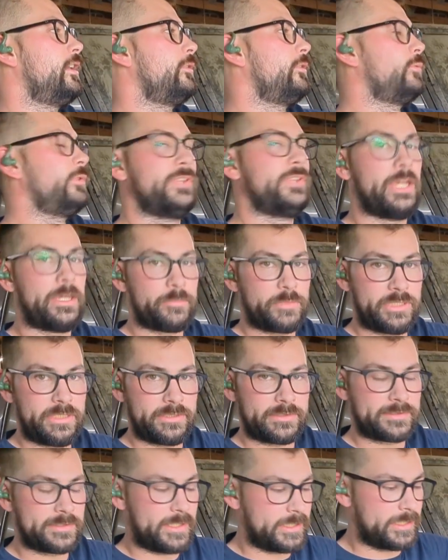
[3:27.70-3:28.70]
With that being
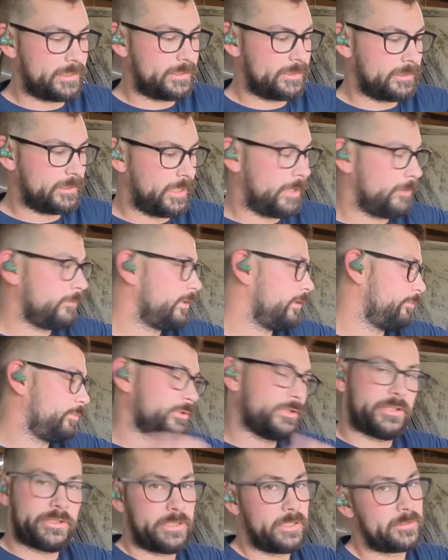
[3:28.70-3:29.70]
said, I'm going to
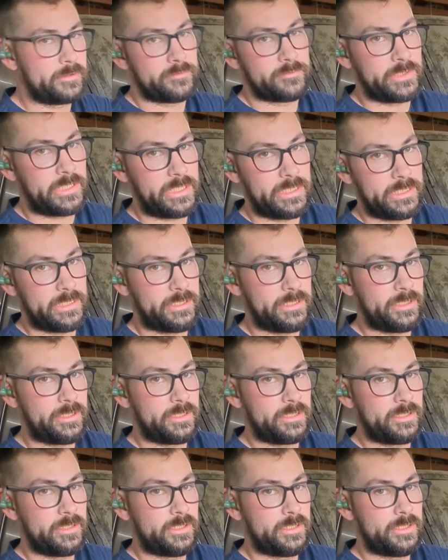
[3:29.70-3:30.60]
put another V8 in it